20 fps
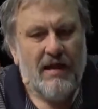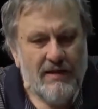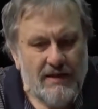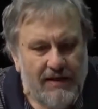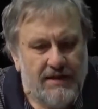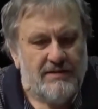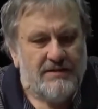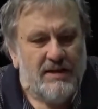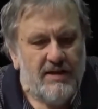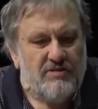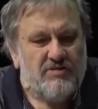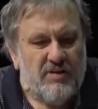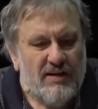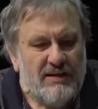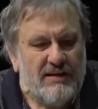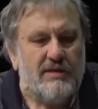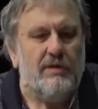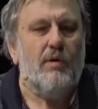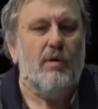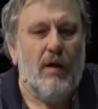He teaches
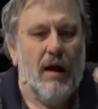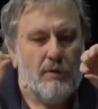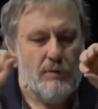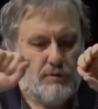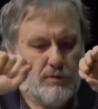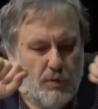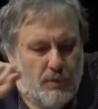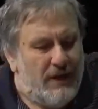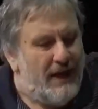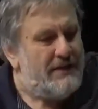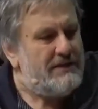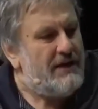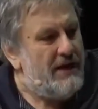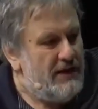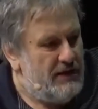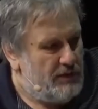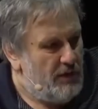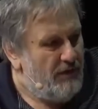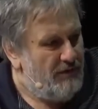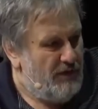you how to get
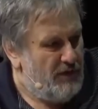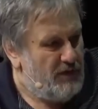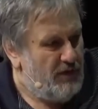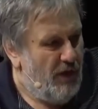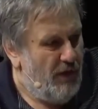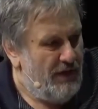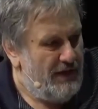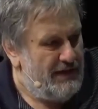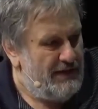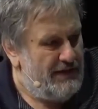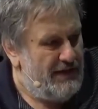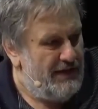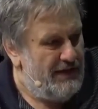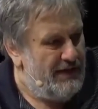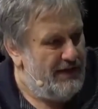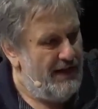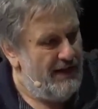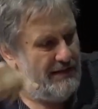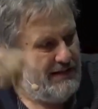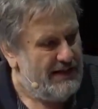rid of
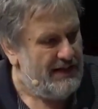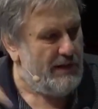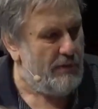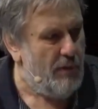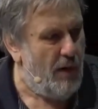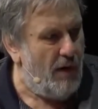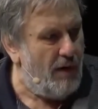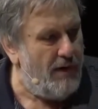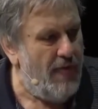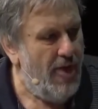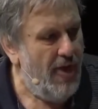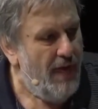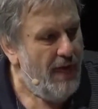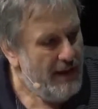authority and so on.